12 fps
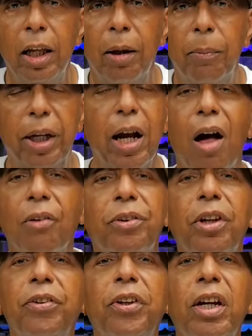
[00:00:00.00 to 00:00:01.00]
Because
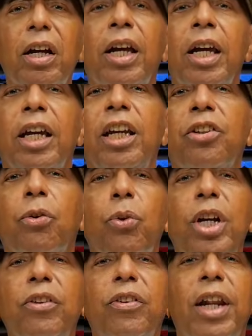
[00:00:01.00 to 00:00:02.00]
this here is the
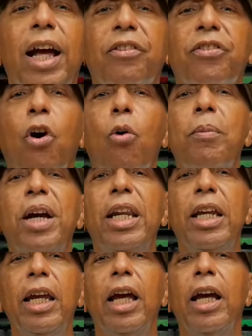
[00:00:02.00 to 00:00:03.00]
reason that so
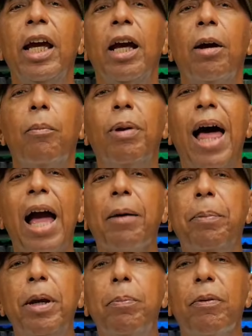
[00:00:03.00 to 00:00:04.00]
many black
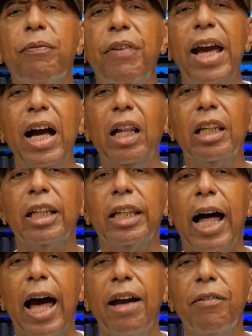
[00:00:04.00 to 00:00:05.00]
people fail in
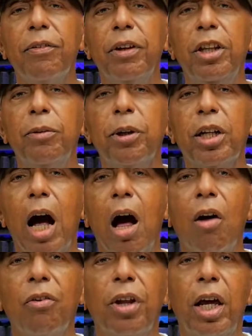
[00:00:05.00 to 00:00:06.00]
life, is
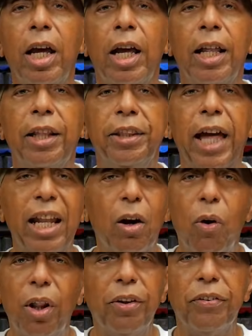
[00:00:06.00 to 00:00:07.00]
because they don't
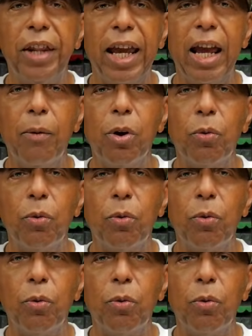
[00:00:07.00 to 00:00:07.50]
understand what